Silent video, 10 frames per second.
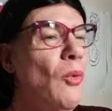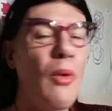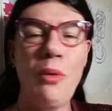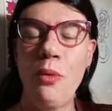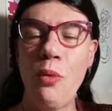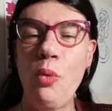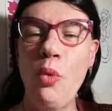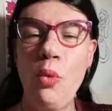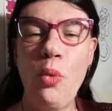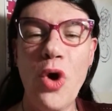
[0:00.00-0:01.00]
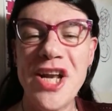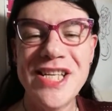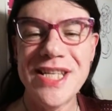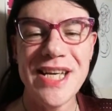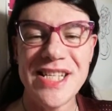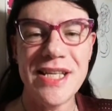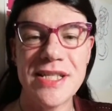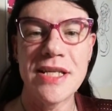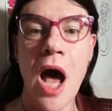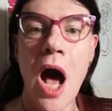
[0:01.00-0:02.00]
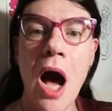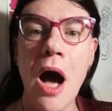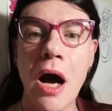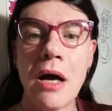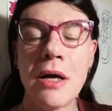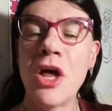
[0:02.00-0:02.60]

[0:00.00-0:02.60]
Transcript: what is this? Ah,